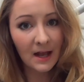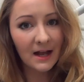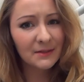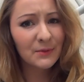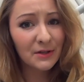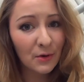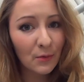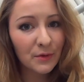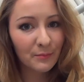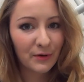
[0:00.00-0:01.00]
As we
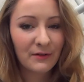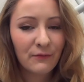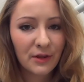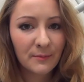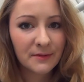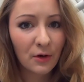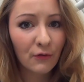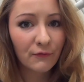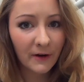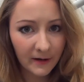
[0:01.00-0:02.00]
know that brain rhythms are
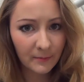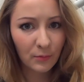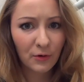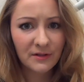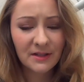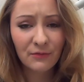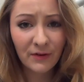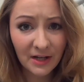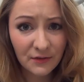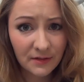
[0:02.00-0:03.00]
very important in a
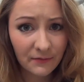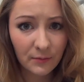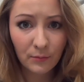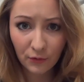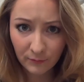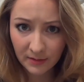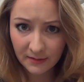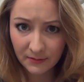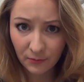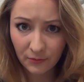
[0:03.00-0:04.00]
range of different movement
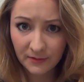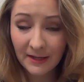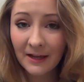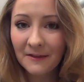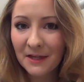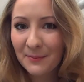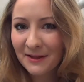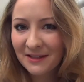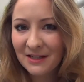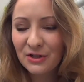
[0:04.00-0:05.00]
disorders, the
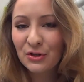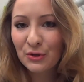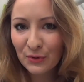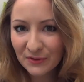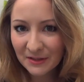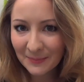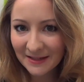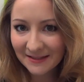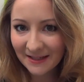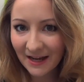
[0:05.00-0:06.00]
ability to use the
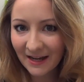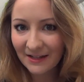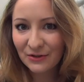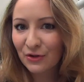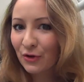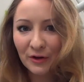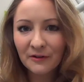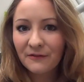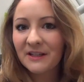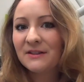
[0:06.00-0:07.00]
BCI to
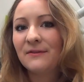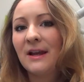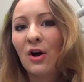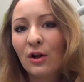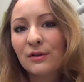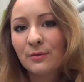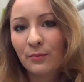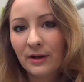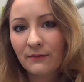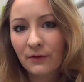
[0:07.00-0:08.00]
non-invasively alter
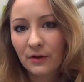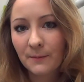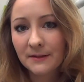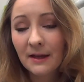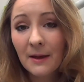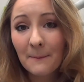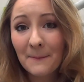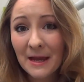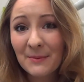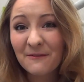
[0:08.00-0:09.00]
brain rhythms
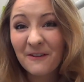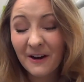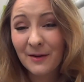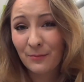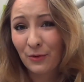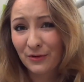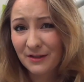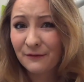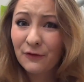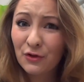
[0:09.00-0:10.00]
may be very important
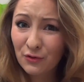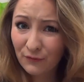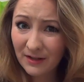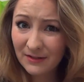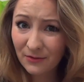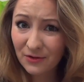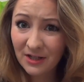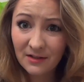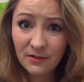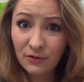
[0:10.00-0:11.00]
in future research
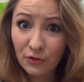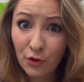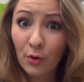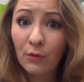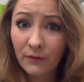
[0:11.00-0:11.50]
into neural